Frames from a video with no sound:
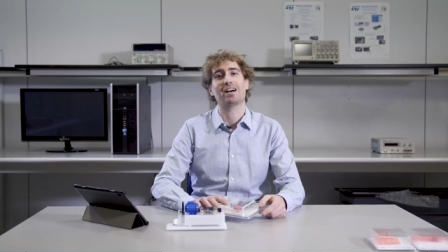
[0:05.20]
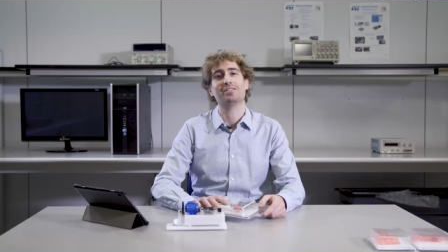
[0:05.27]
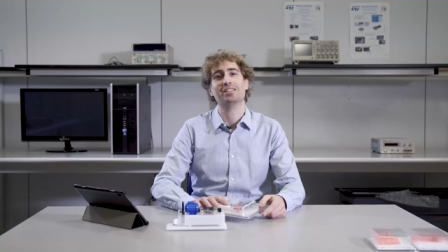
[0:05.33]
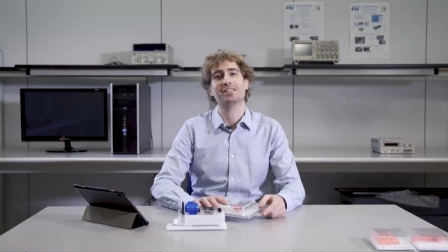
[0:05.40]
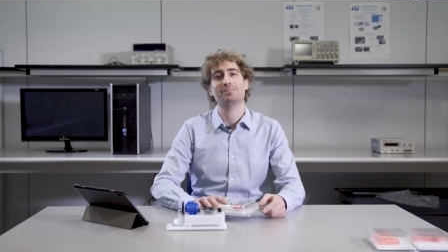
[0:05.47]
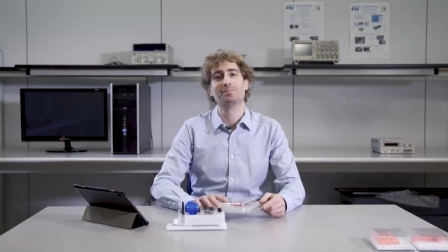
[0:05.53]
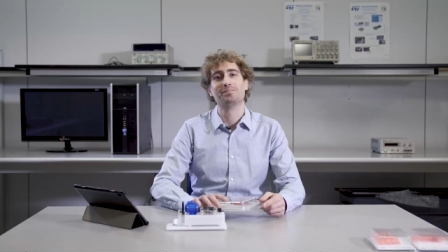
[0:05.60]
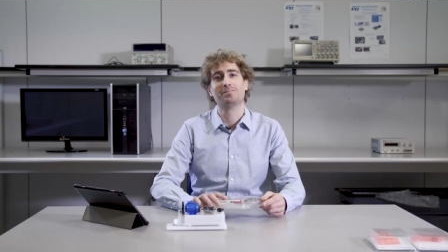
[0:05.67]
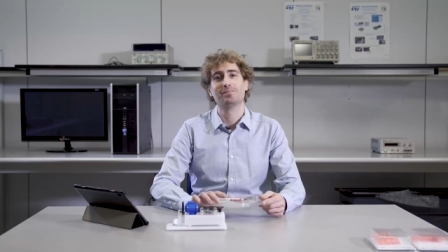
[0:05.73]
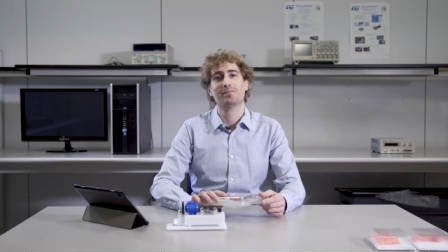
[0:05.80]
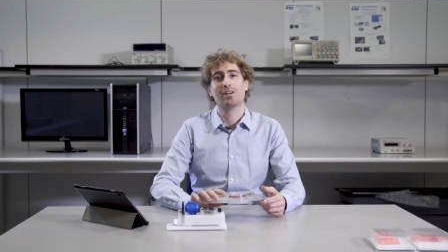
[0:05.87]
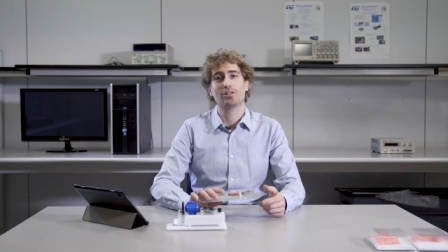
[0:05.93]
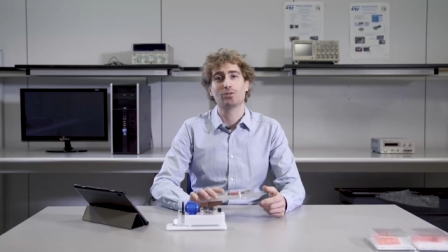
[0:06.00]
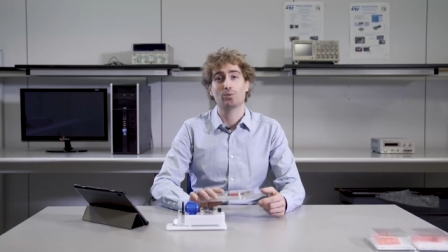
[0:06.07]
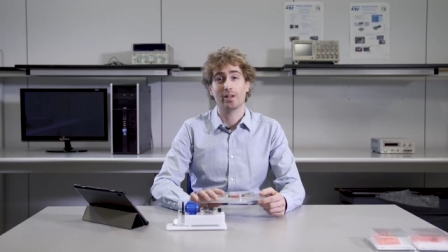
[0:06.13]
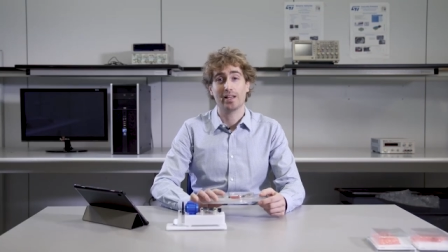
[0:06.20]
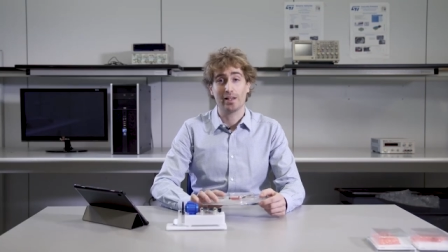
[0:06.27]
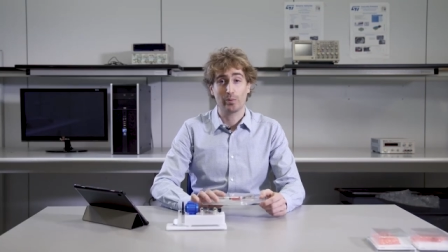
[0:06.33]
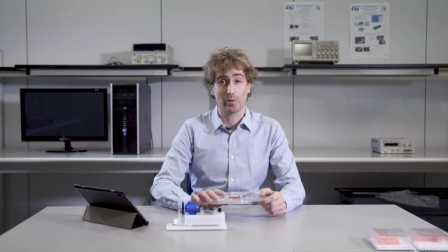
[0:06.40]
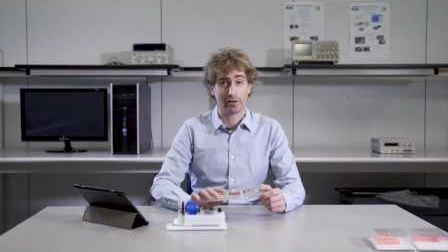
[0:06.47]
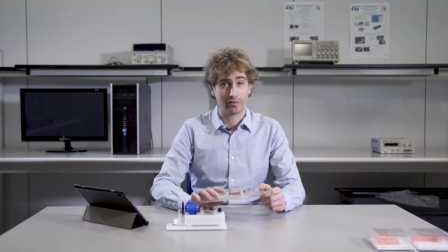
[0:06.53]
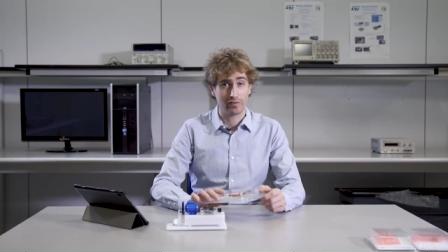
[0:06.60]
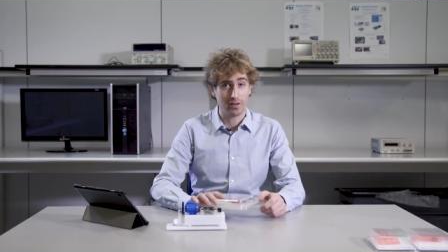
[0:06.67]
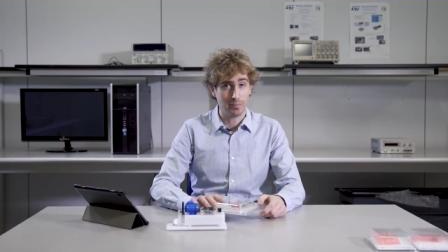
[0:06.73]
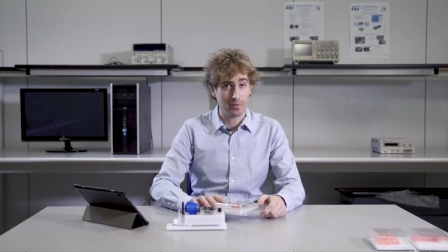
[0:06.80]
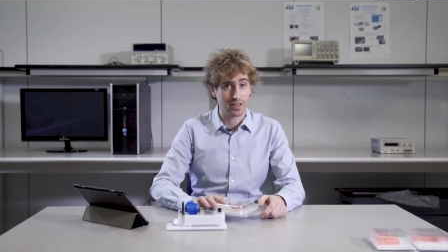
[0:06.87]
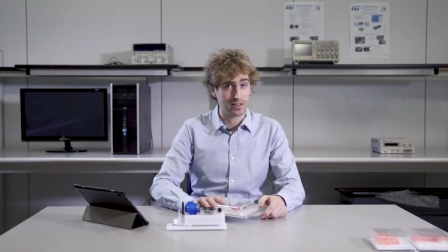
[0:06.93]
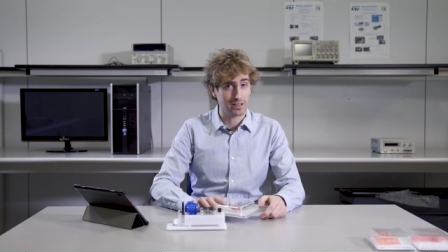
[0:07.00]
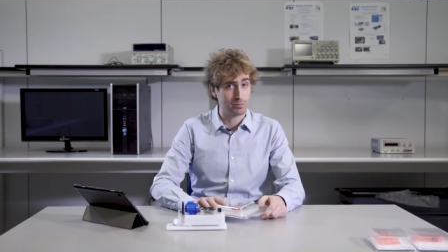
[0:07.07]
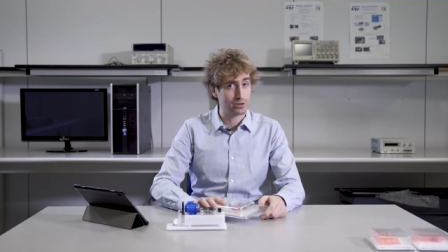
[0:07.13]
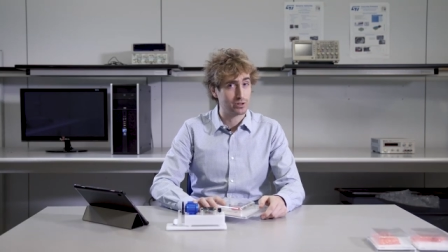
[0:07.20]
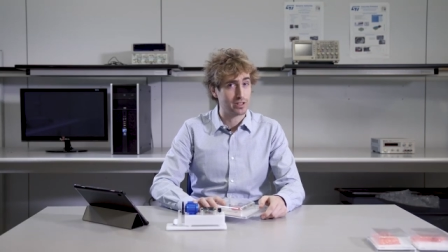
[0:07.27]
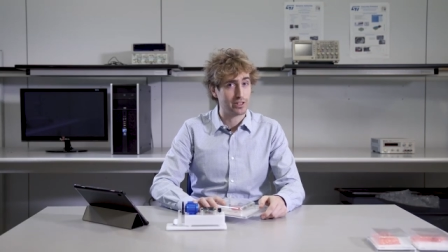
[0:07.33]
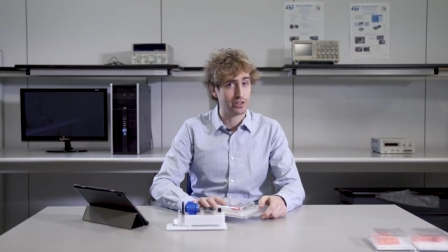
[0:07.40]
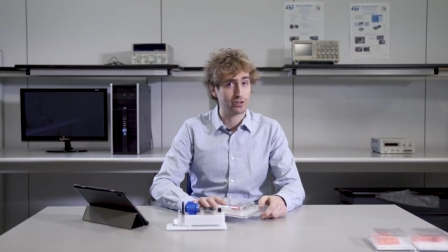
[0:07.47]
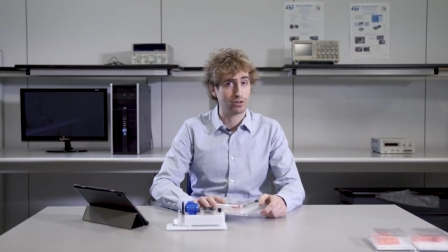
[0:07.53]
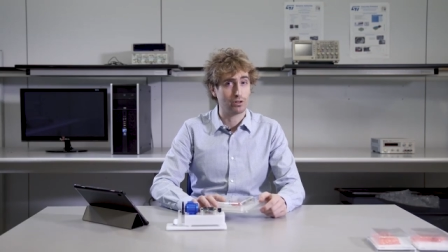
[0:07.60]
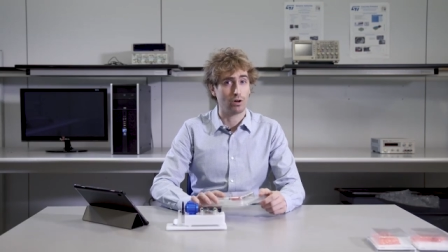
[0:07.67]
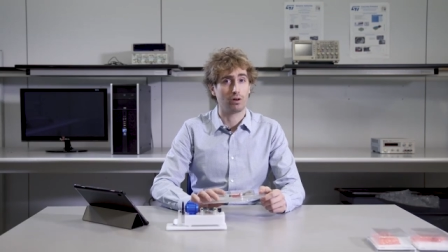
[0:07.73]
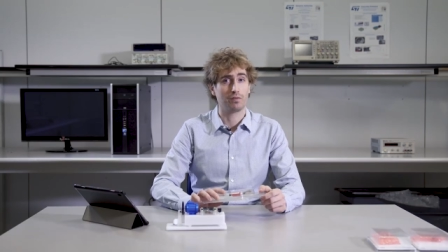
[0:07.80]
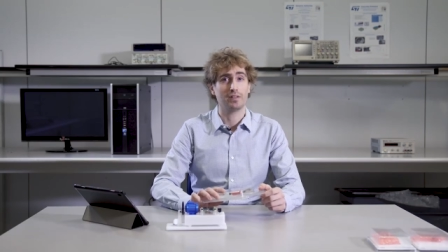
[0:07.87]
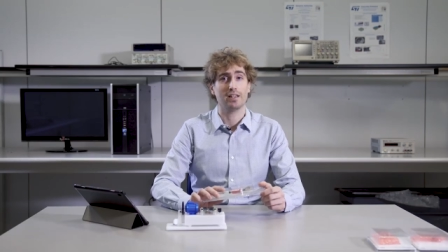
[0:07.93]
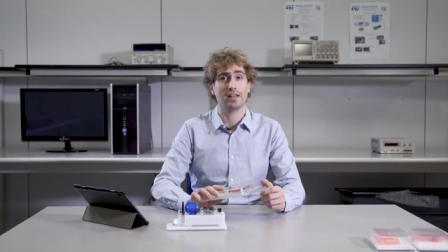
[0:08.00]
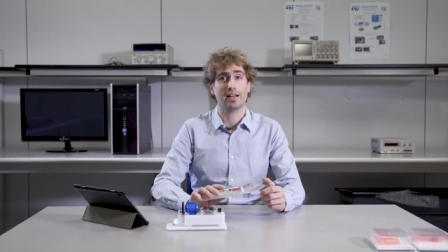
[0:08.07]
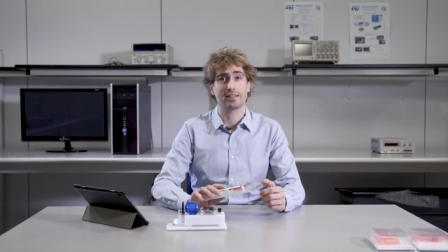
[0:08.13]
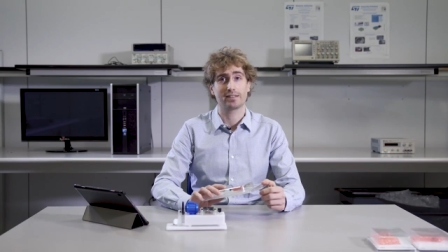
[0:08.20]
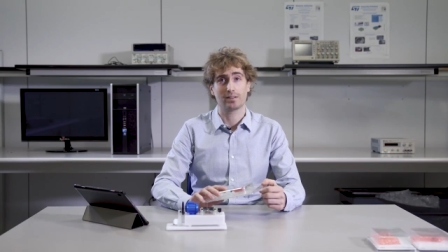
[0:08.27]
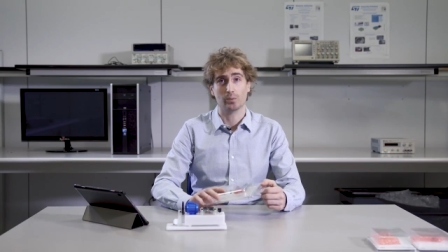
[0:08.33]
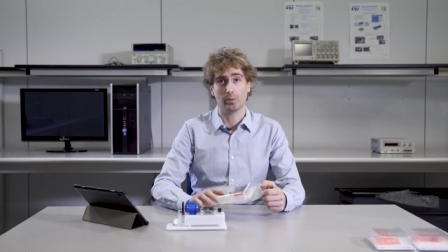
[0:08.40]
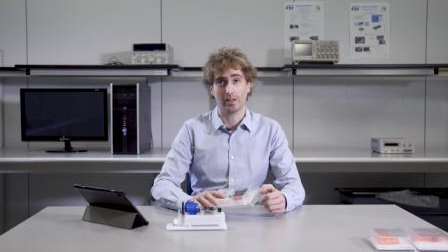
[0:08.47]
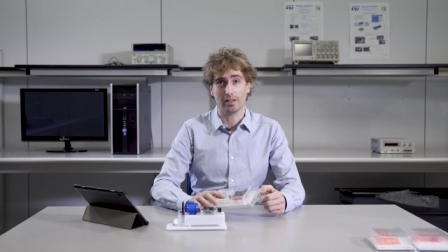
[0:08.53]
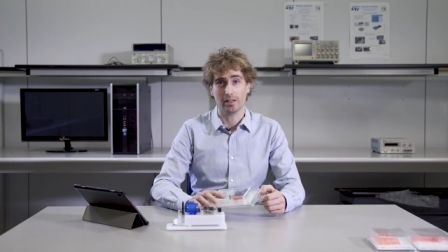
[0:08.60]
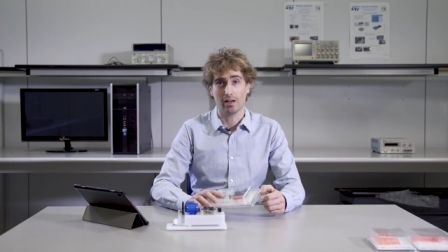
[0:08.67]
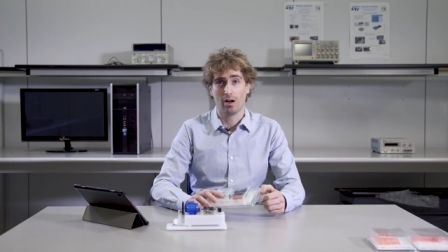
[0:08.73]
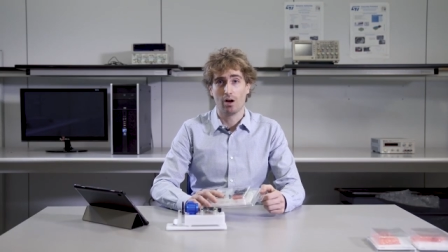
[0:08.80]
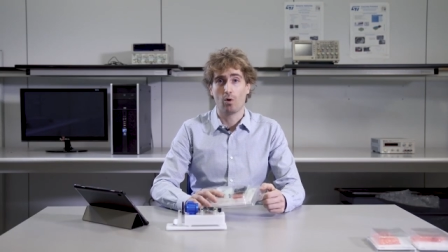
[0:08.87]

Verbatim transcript: Davide. Today we are filming a demonstration of the ST-WIN,